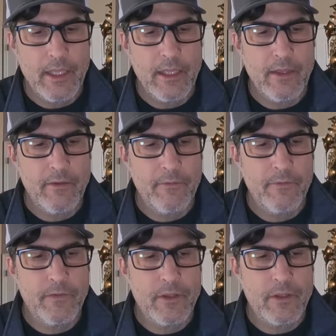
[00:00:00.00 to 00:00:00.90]

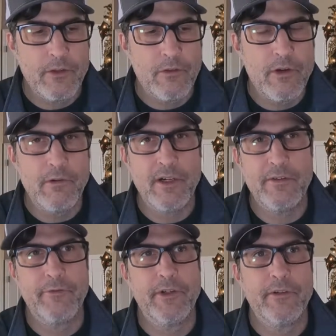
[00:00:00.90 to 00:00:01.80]
If you go
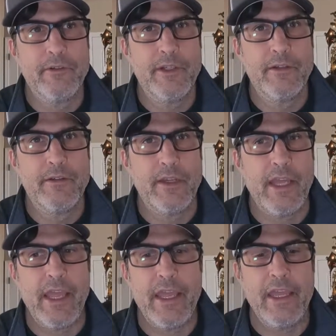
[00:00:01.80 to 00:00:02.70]
off-road
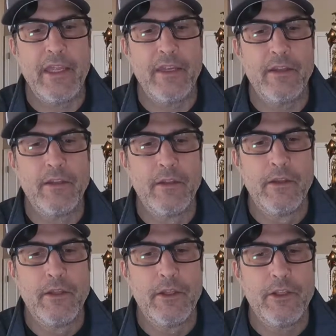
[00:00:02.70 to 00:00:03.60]
and
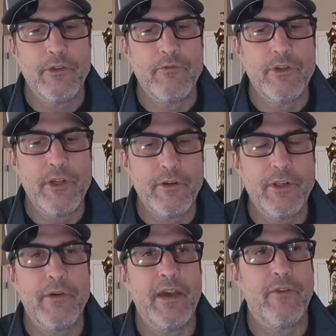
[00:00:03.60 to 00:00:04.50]
you know
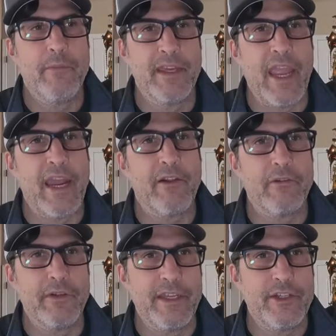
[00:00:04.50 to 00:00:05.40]
you have a
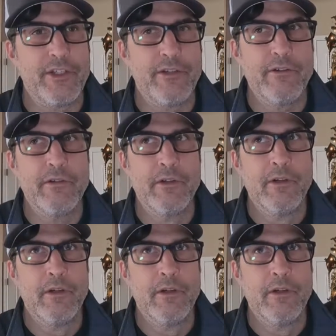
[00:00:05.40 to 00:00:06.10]
mechanical issue,